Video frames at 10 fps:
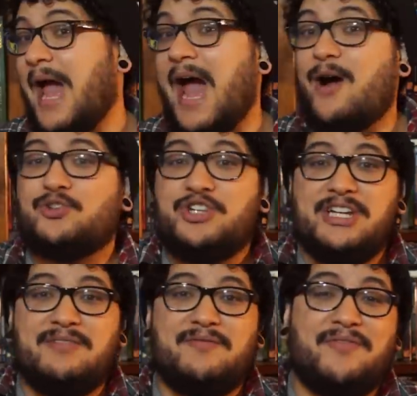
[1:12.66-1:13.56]
how
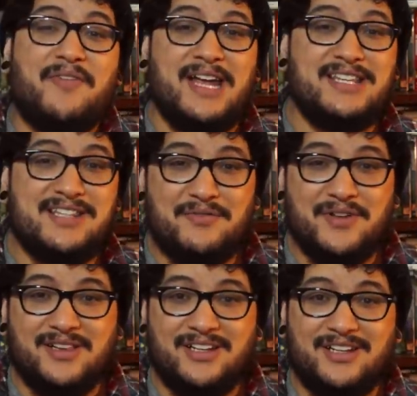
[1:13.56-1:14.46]
she fights the
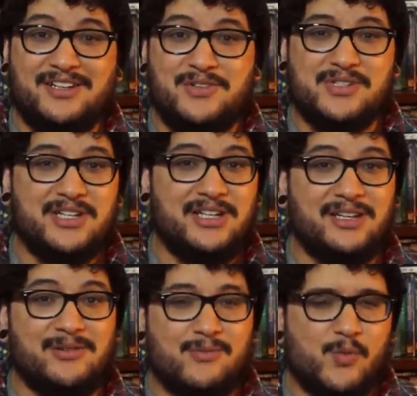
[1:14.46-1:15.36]
villain
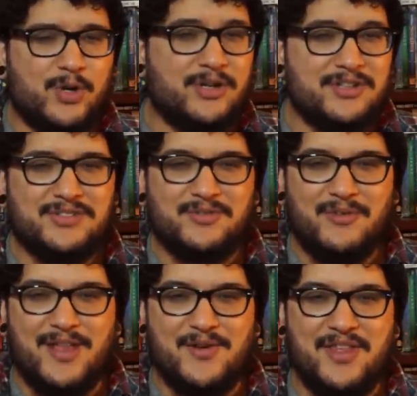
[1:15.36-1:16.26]
using words
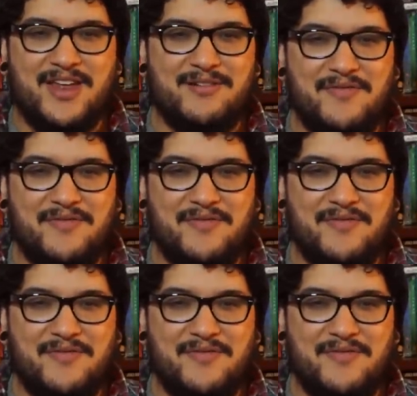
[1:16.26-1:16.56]
rather than